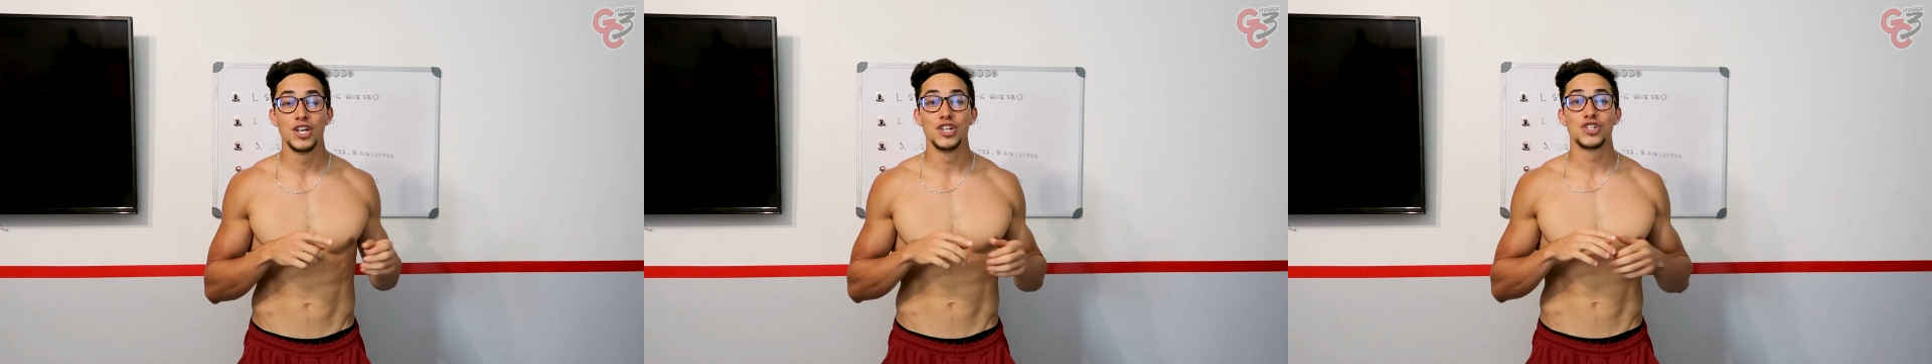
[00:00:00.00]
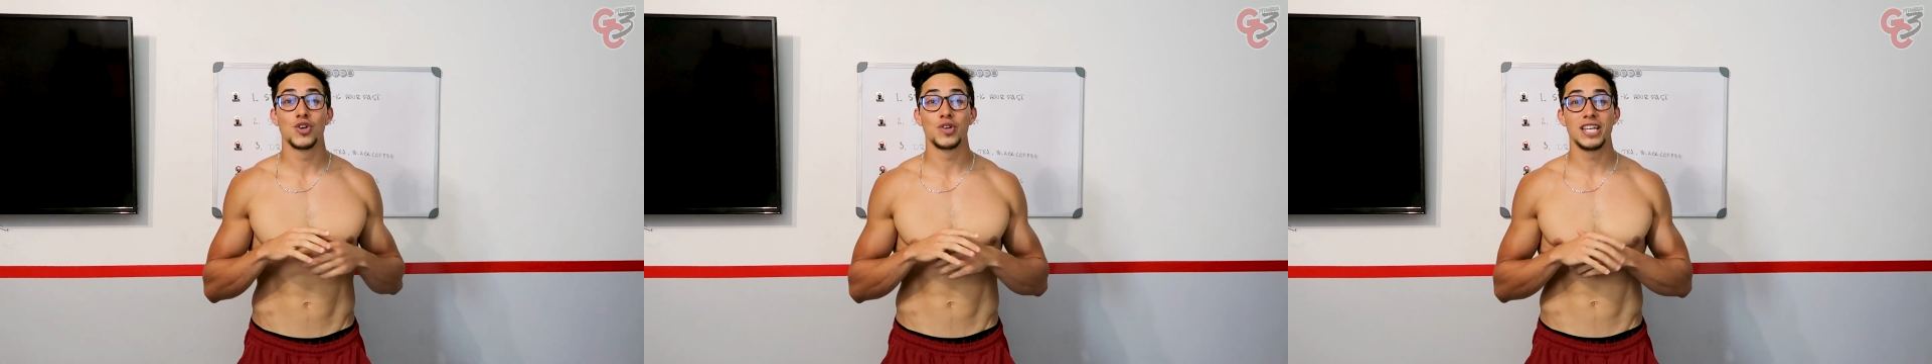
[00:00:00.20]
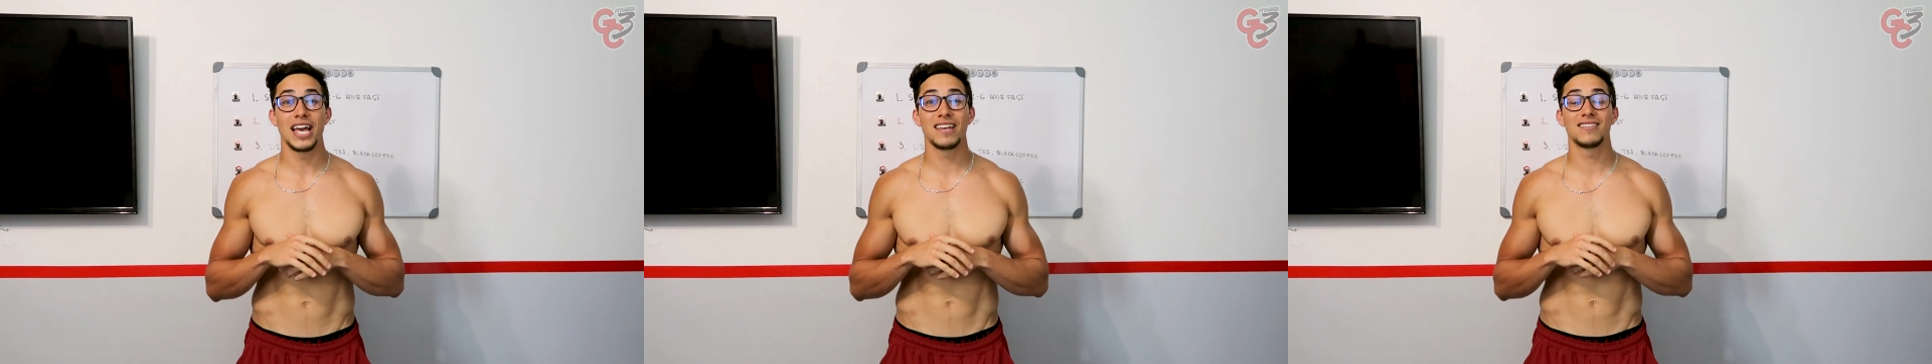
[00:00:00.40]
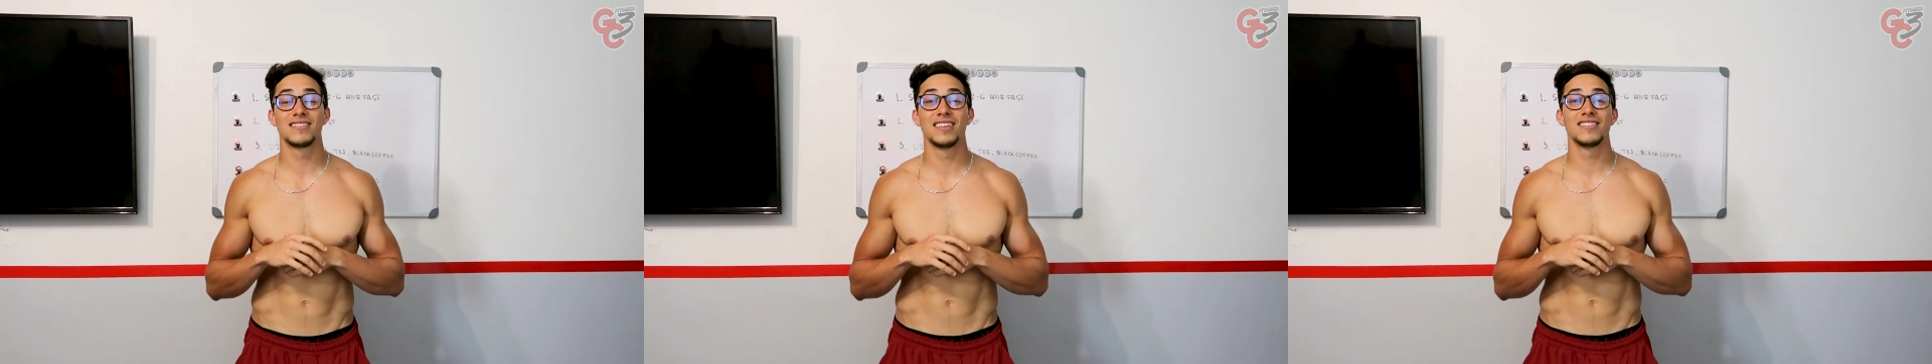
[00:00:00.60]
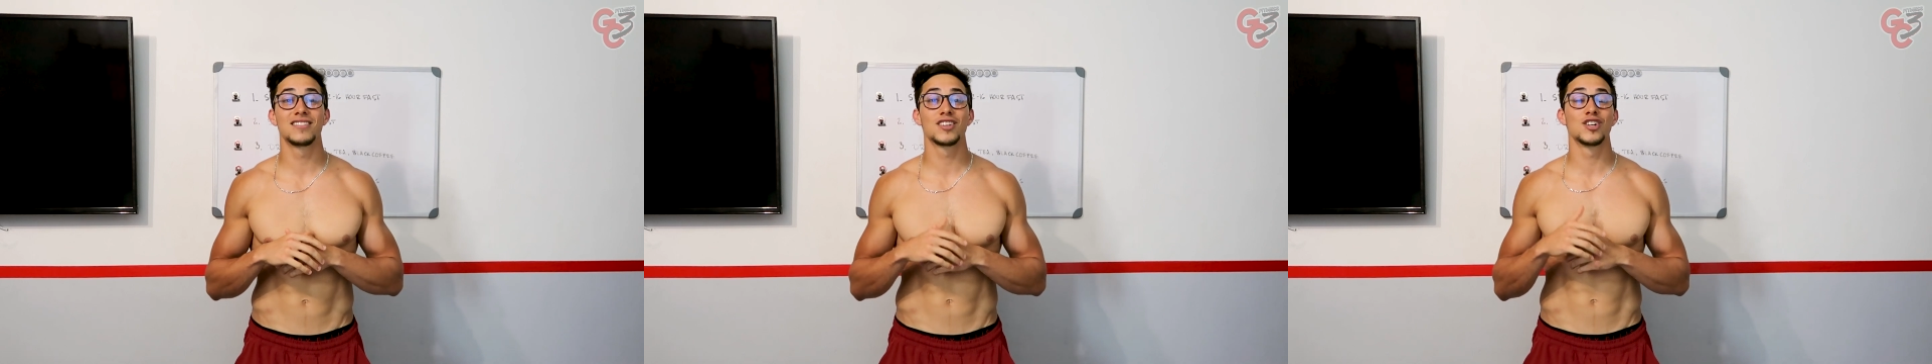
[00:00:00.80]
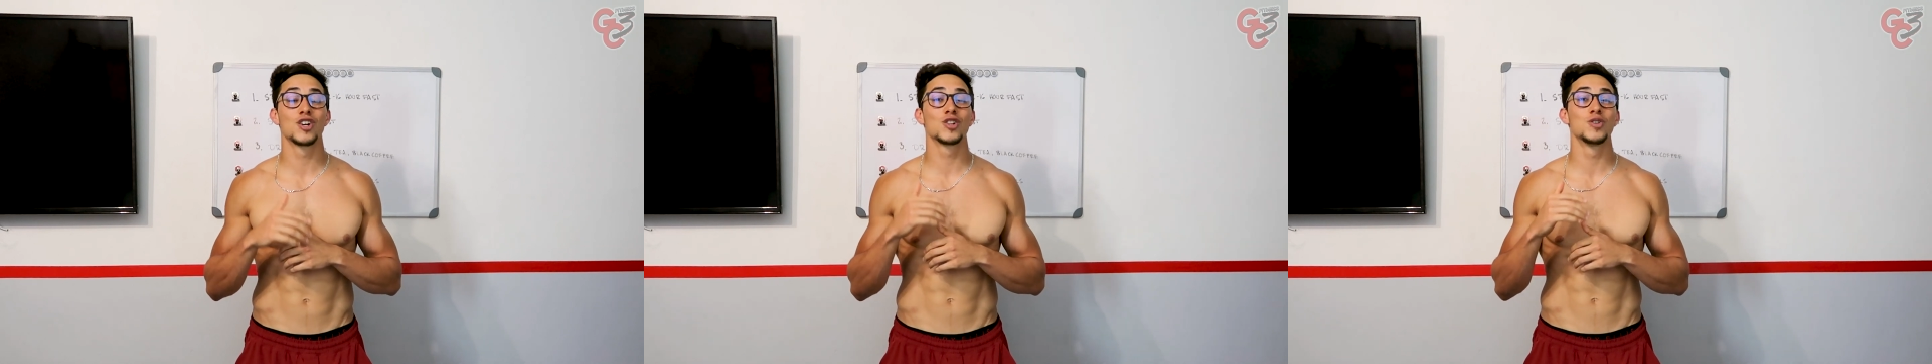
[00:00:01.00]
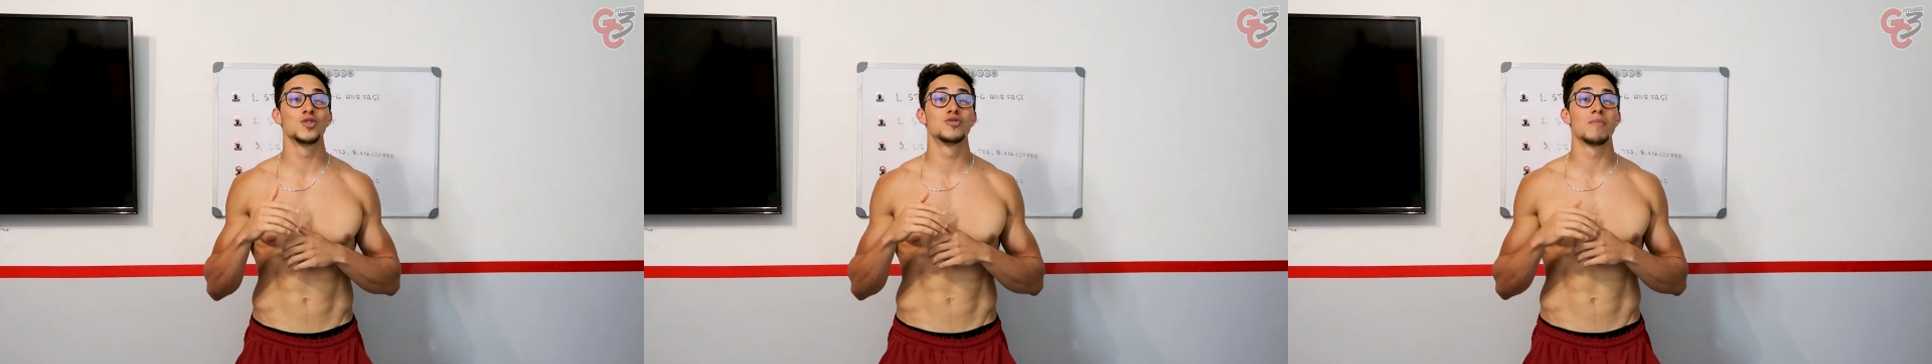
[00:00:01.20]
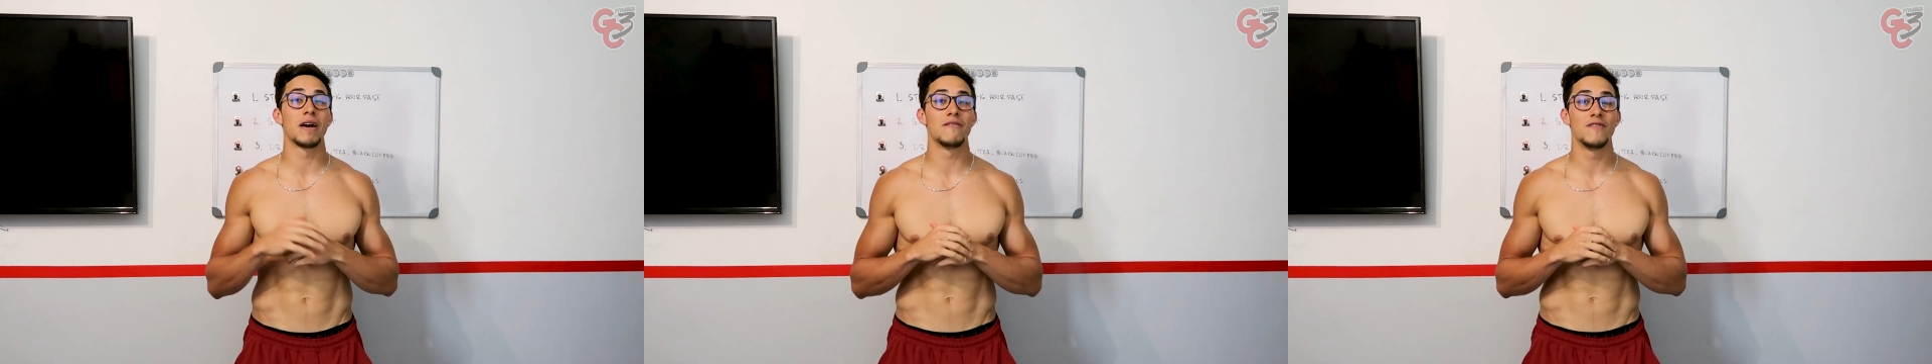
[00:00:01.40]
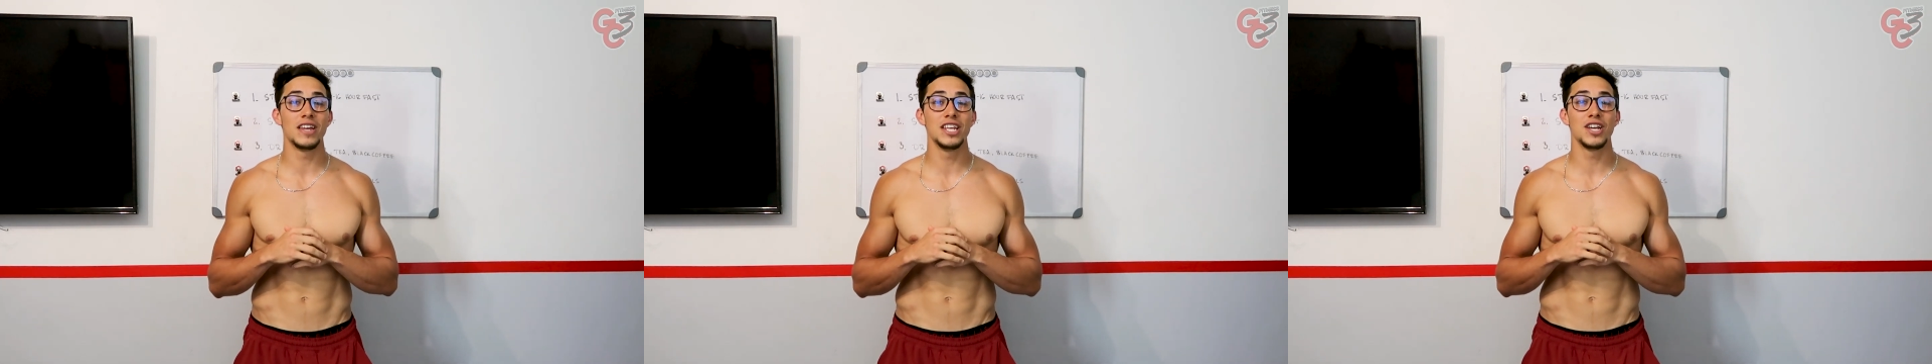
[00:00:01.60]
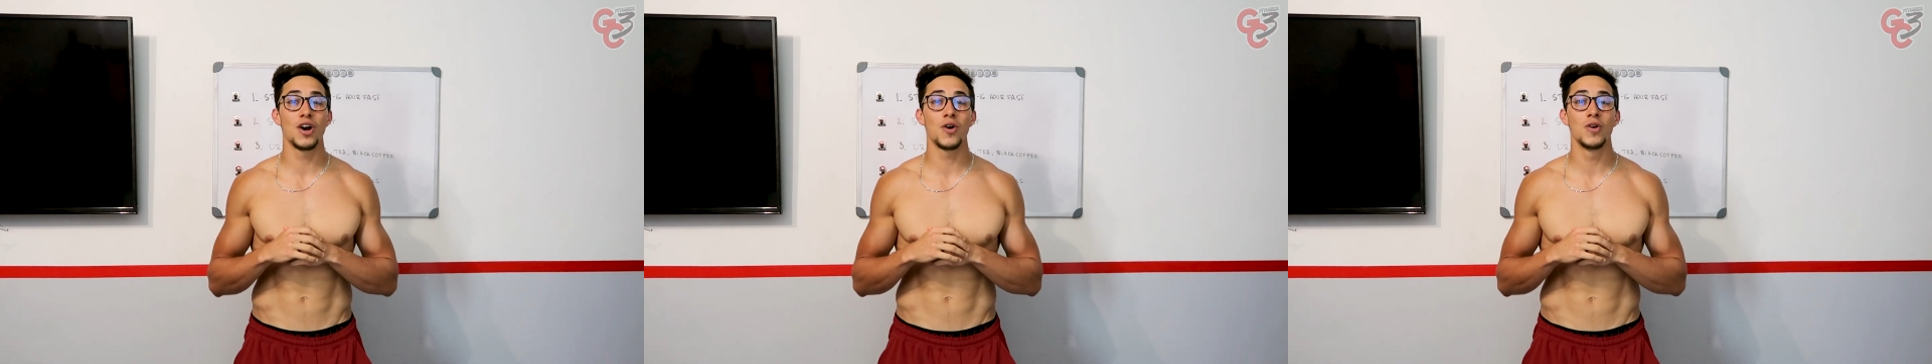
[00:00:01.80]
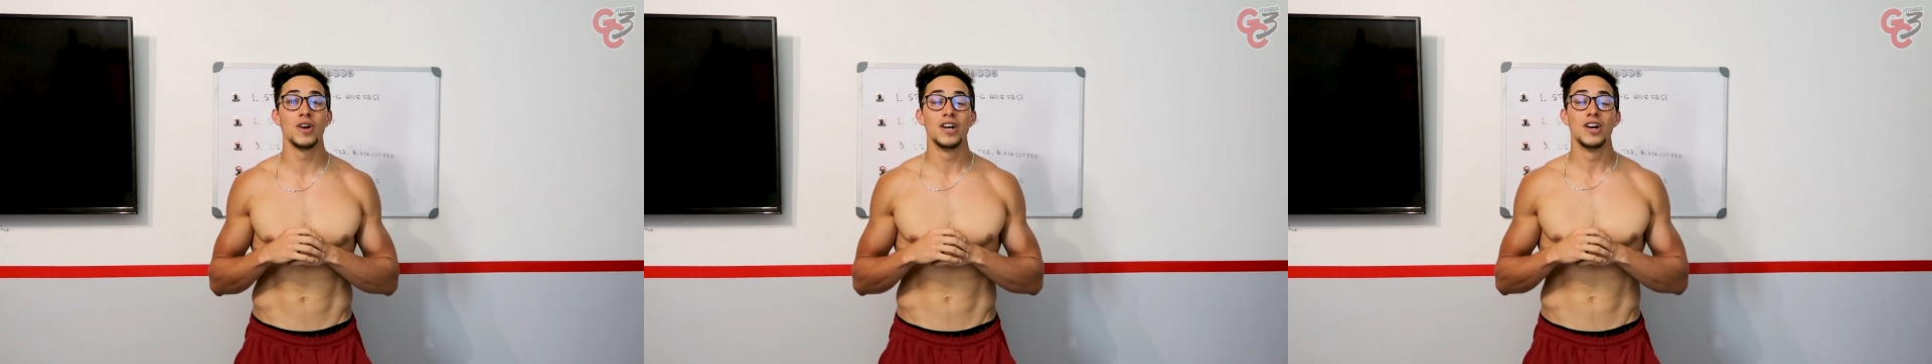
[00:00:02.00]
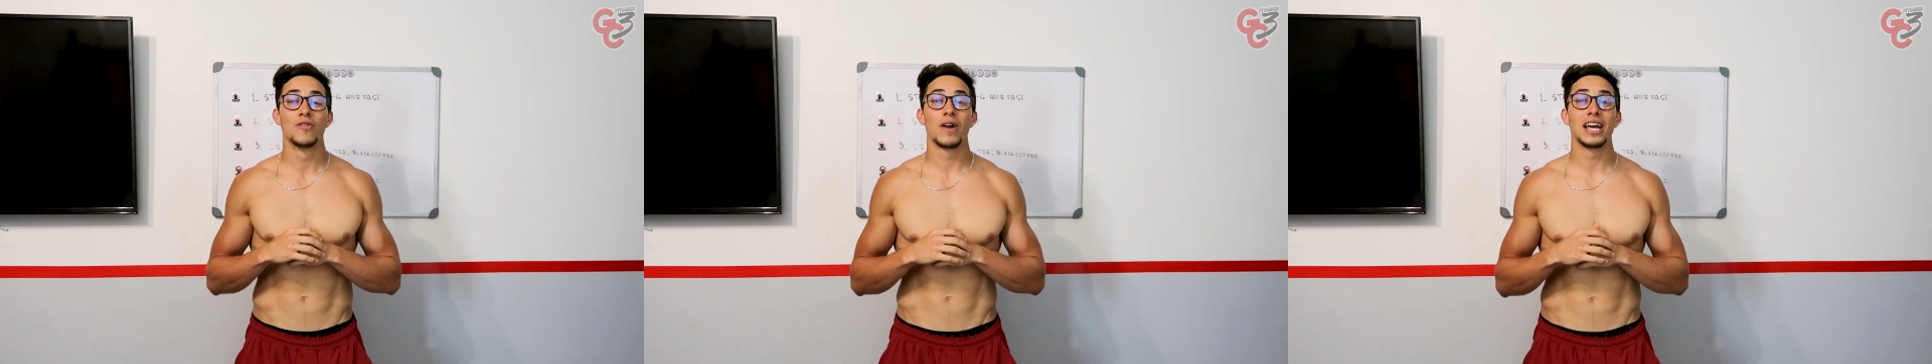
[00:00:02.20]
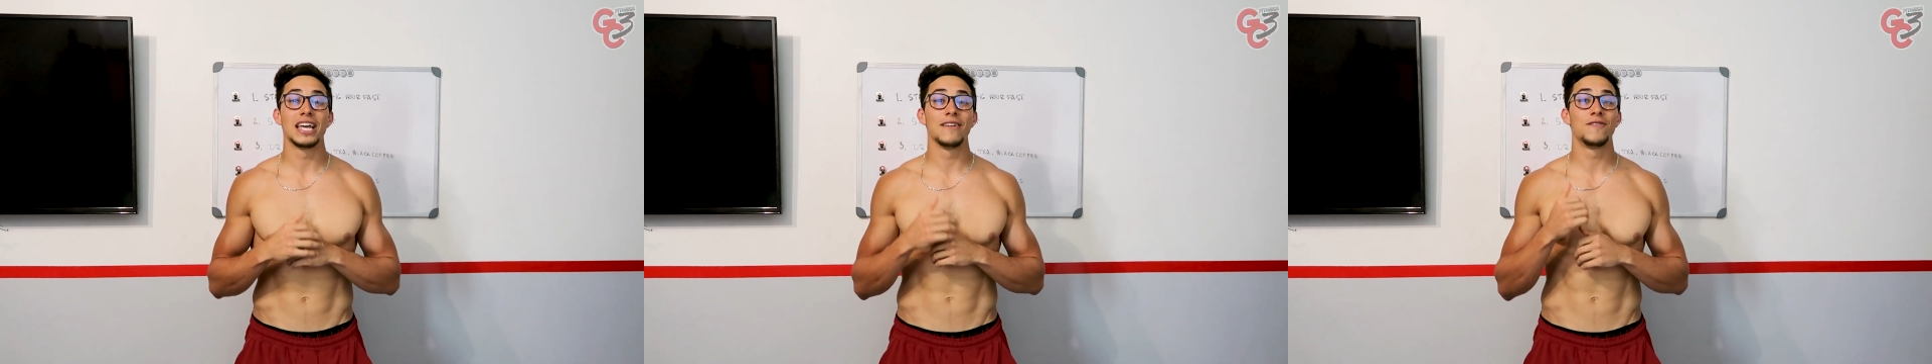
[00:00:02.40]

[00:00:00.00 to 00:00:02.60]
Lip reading: So yes, this concludes my video, right?